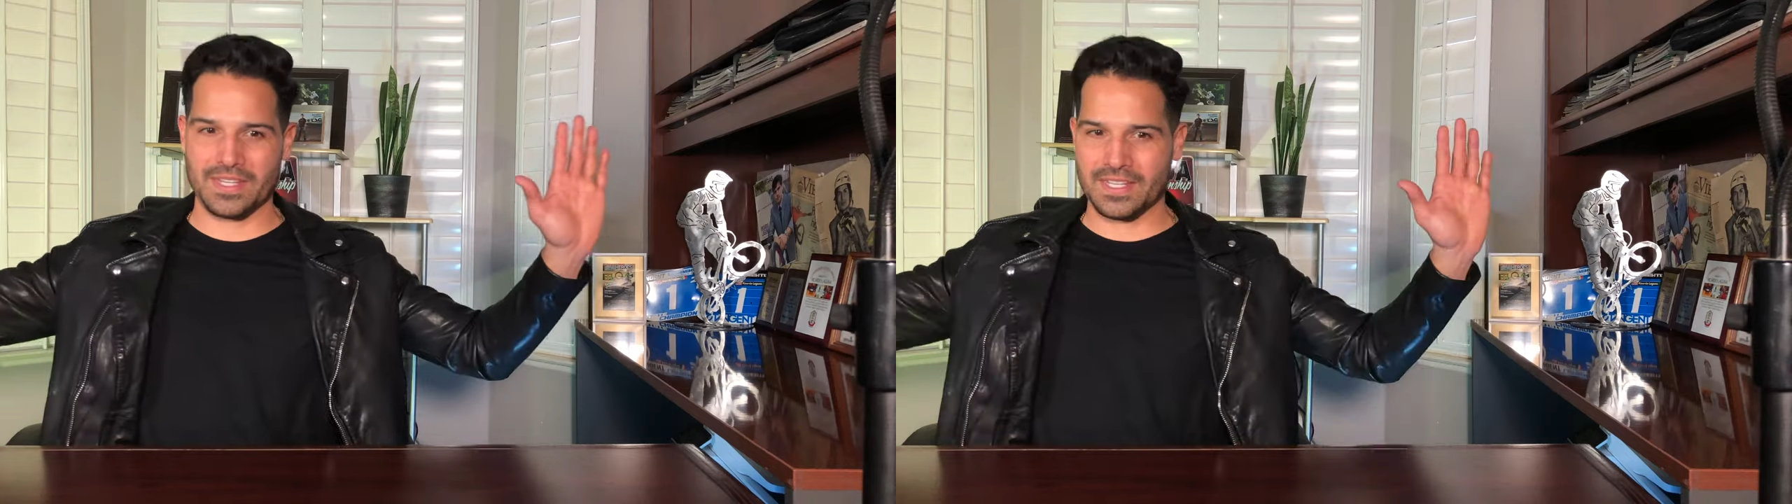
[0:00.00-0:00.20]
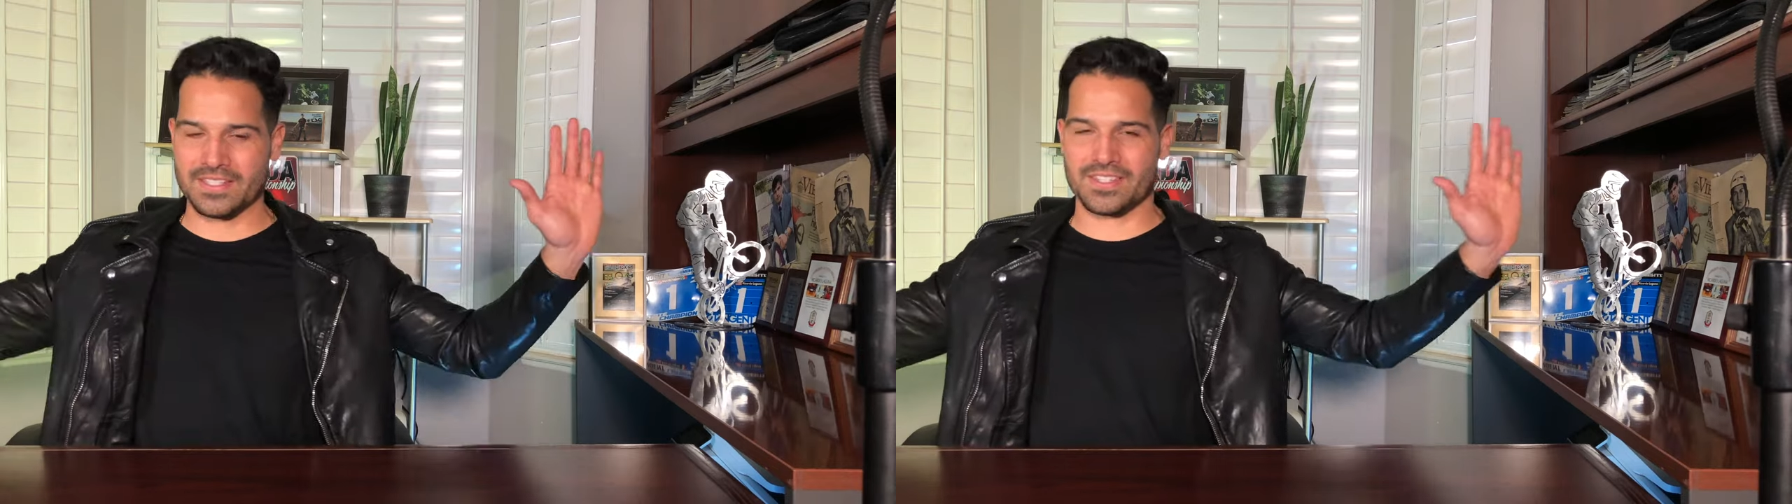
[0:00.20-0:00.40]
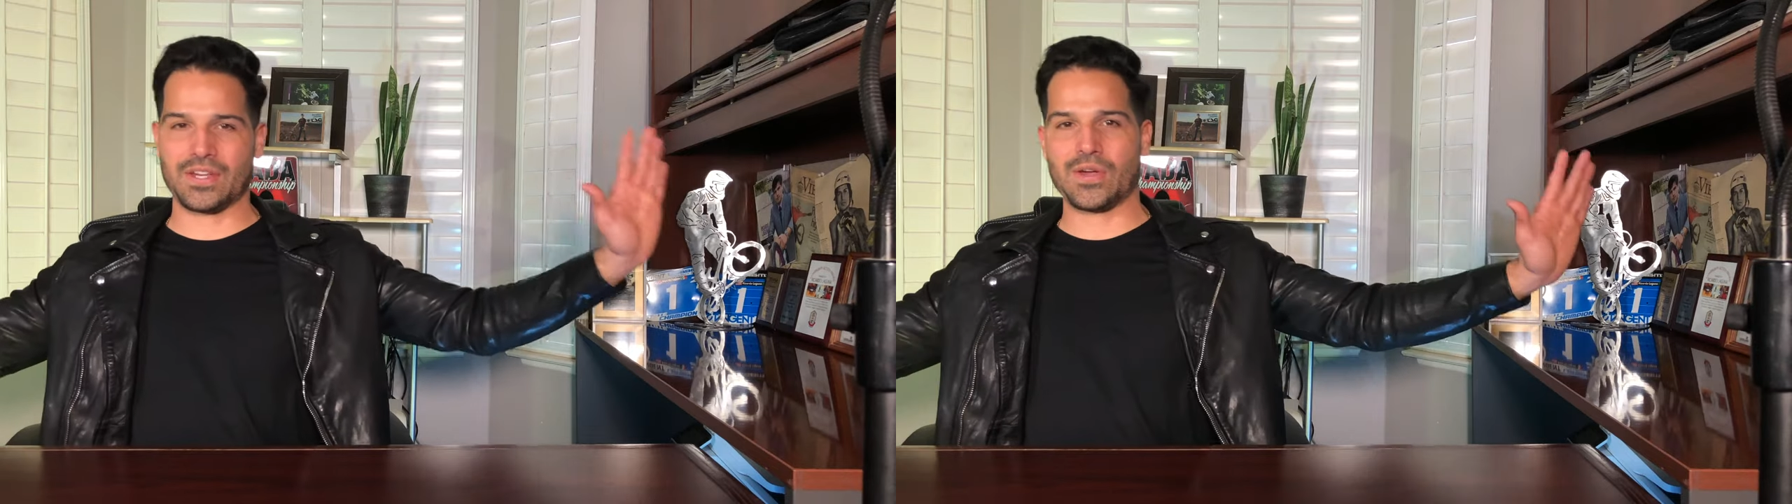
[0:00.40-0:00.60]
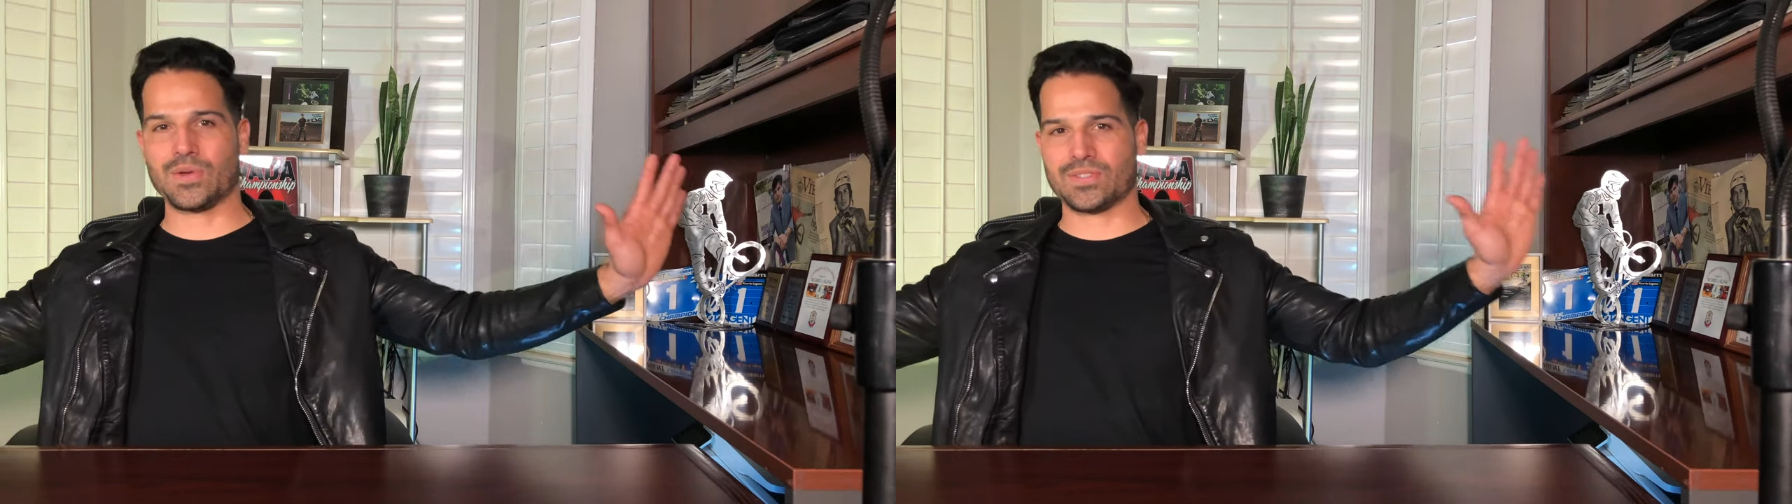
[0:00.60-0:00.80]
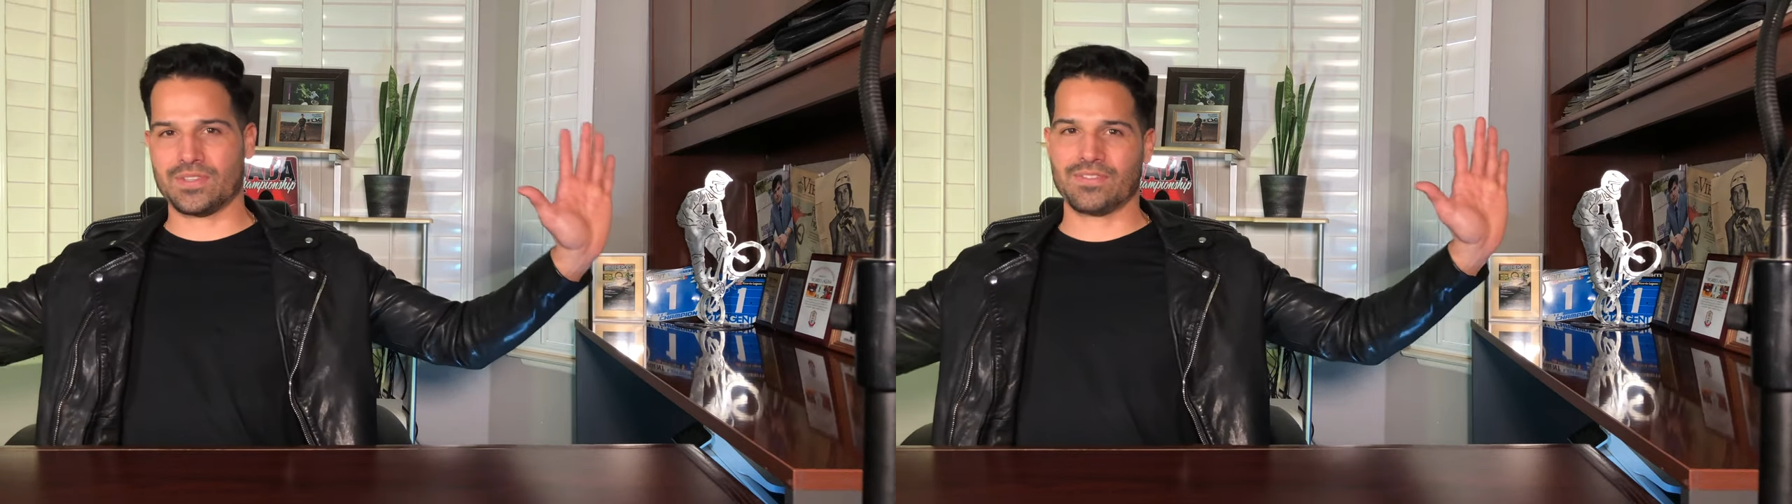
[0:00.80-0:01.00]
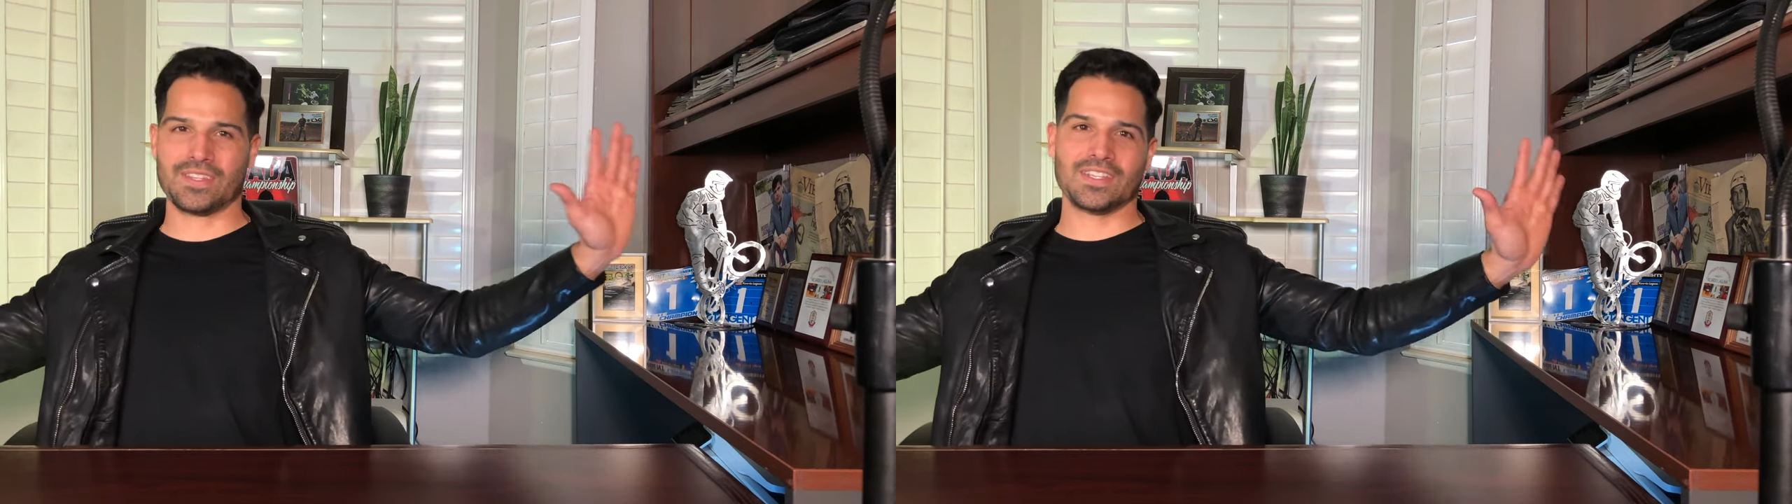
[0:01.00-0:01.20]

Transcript: each coast of the